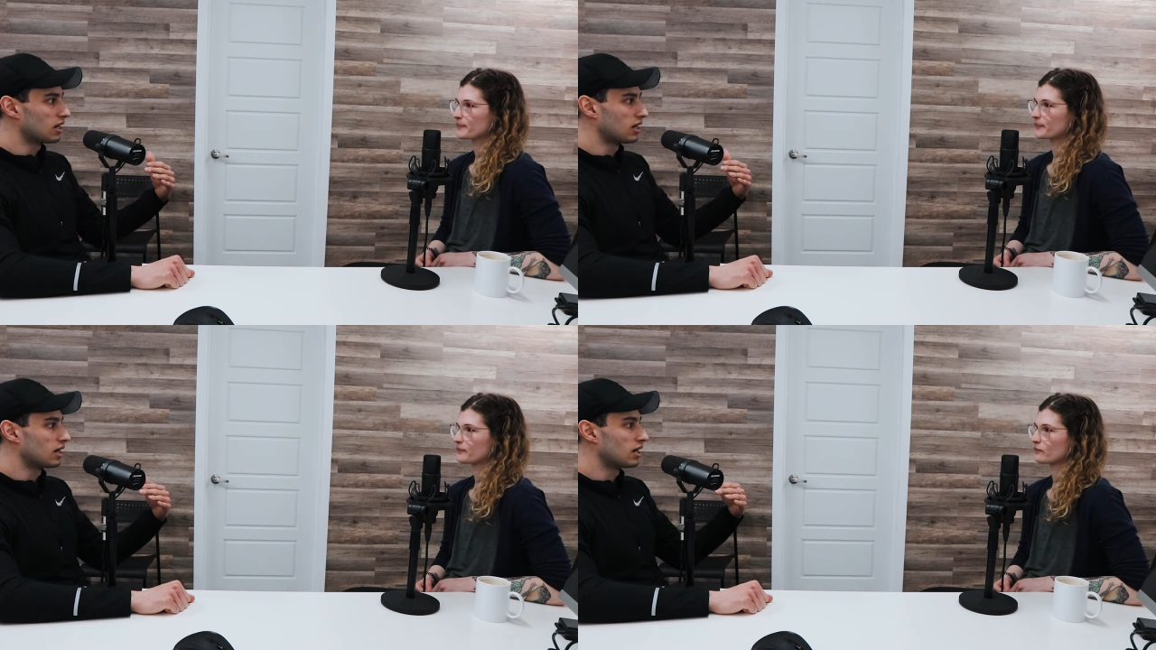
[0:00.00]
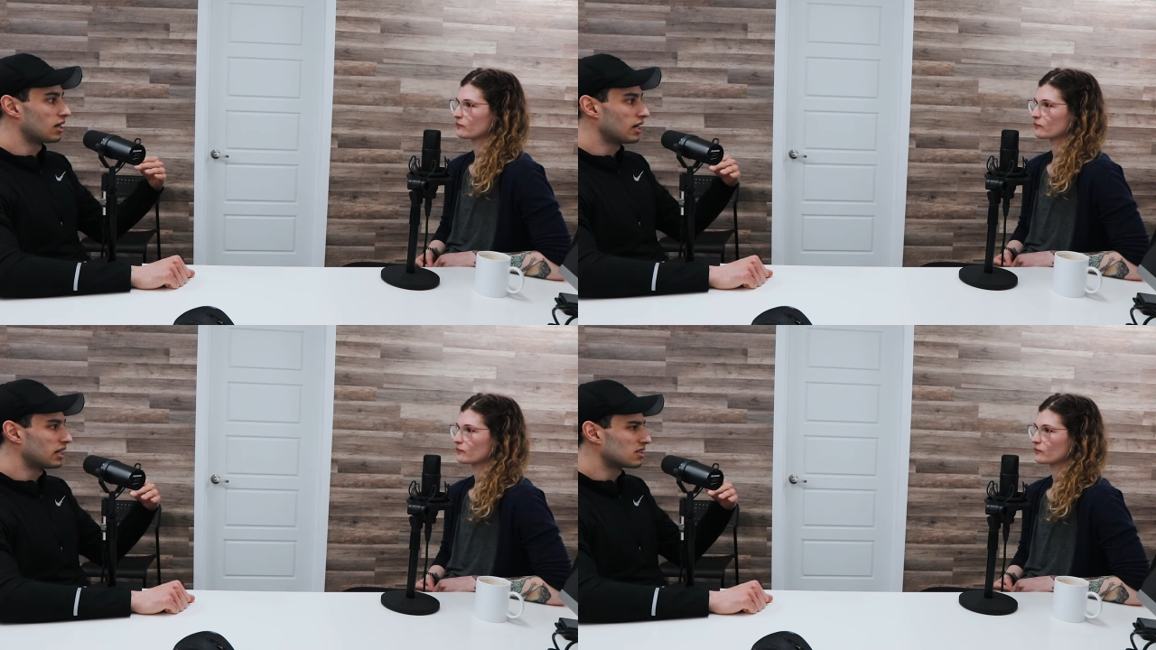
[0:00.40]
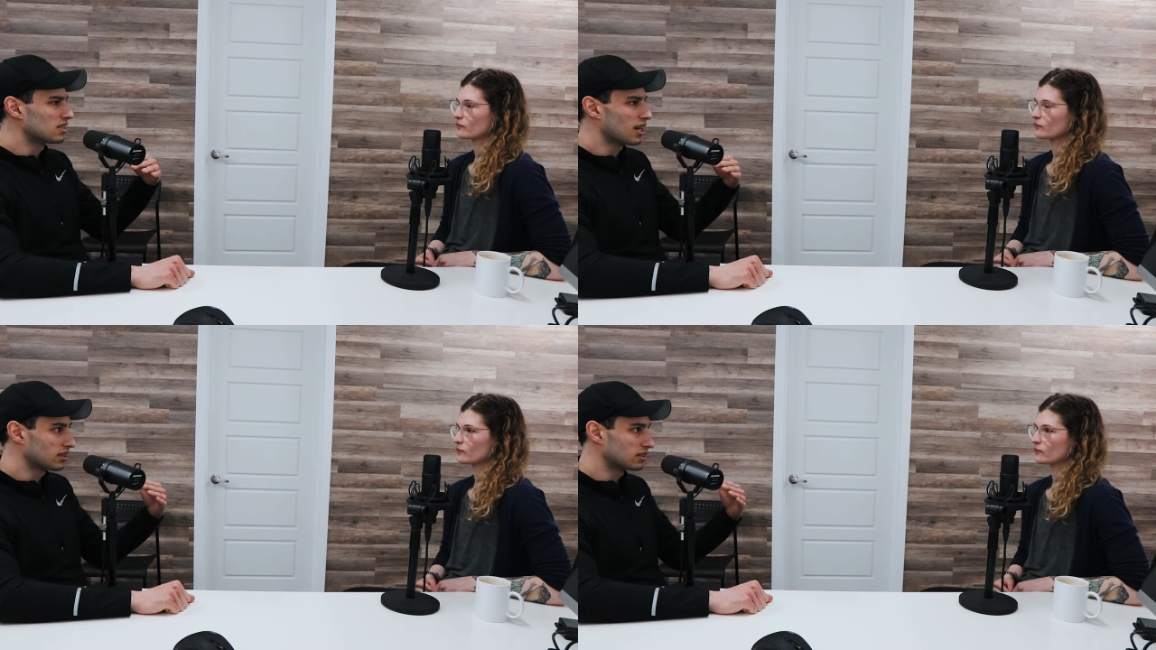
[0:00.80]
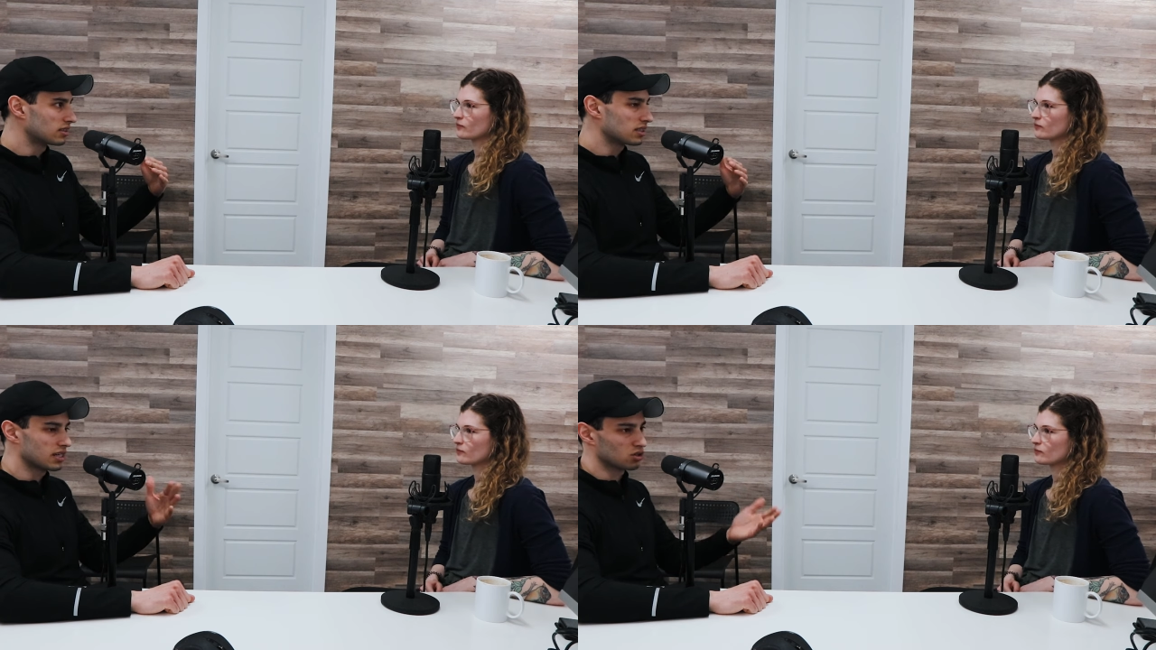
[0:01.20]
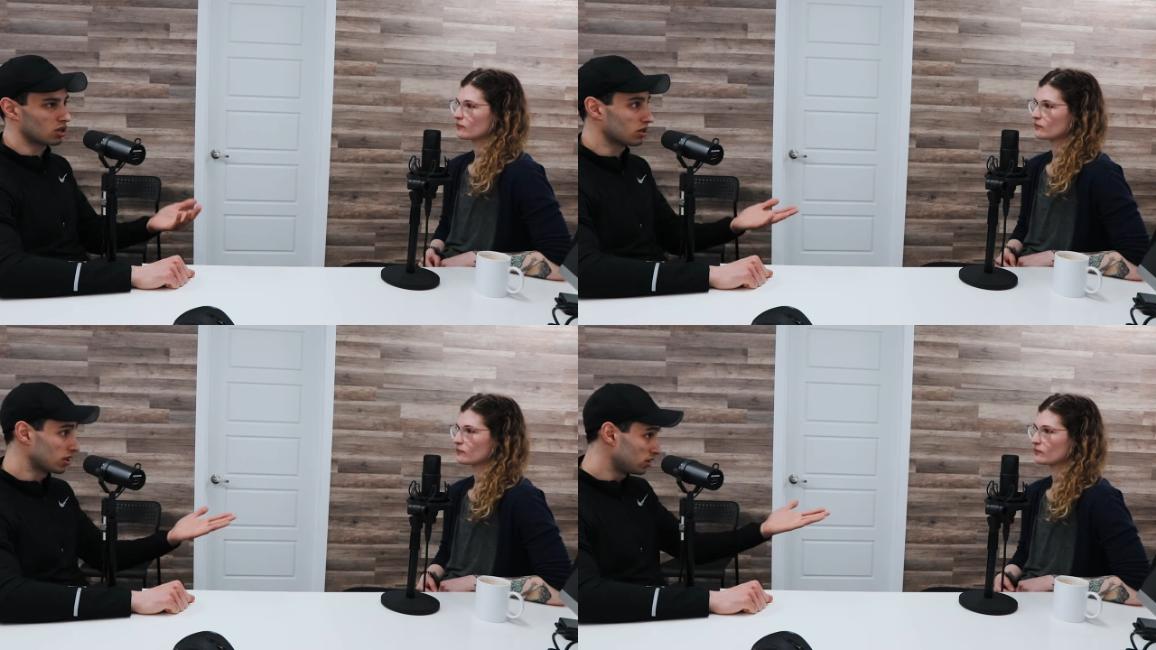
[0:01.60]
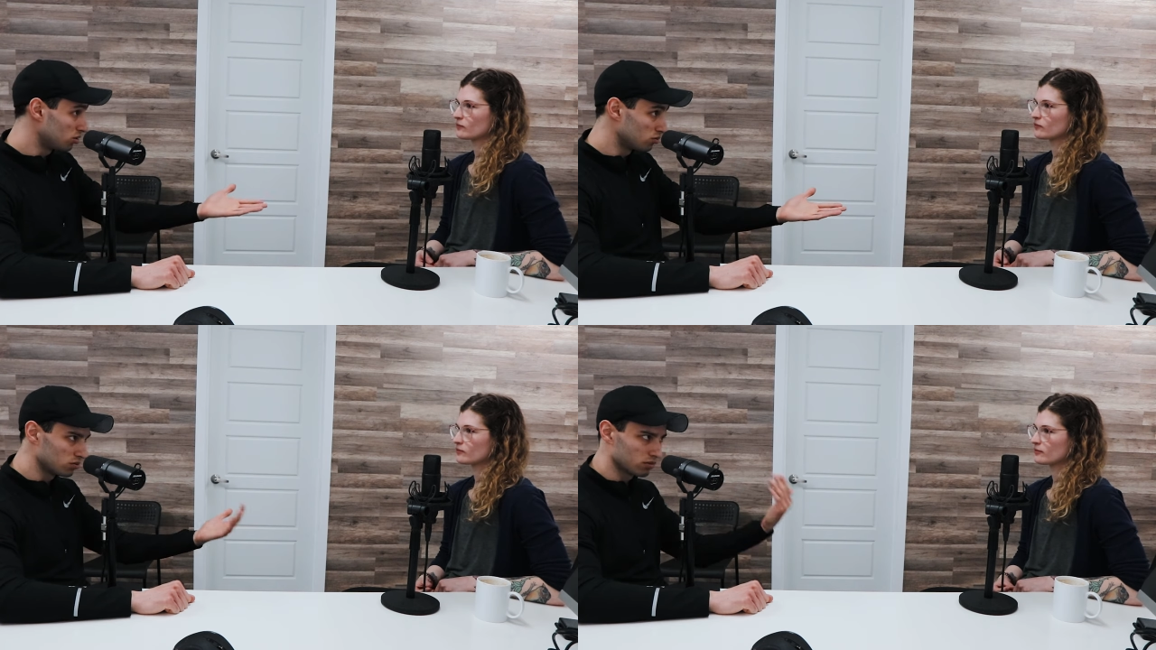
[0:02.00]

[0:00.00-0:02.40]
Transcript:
Speaker 1: Uh, it's nothing that's and it's all and you.